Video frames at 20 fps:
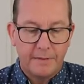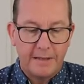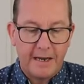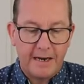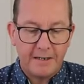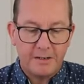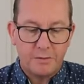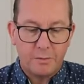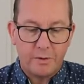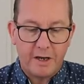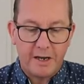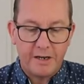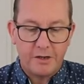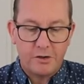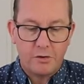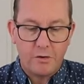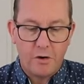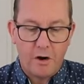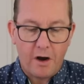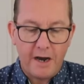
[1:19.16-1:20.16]
That is what I
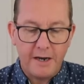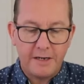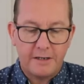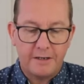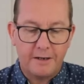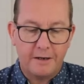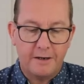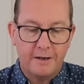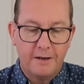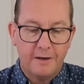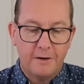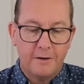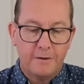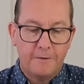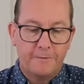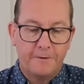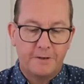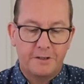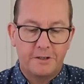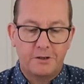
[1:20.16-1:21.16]
tried to
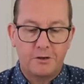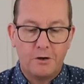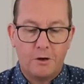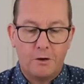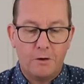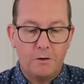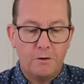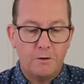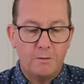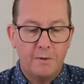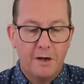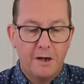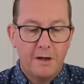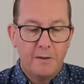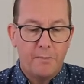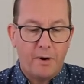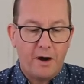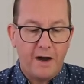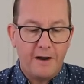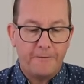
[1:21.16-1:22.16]

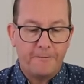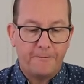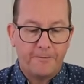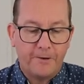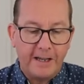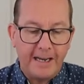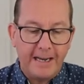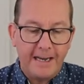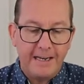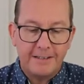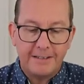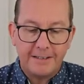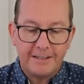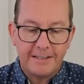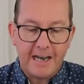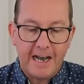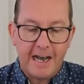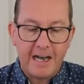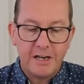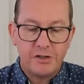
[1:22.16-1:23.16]
forestall by fleeing to
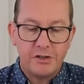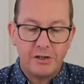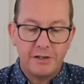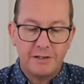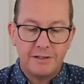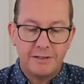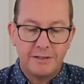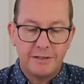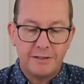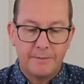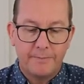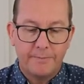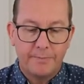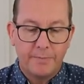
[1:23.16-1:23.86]
Tarshish.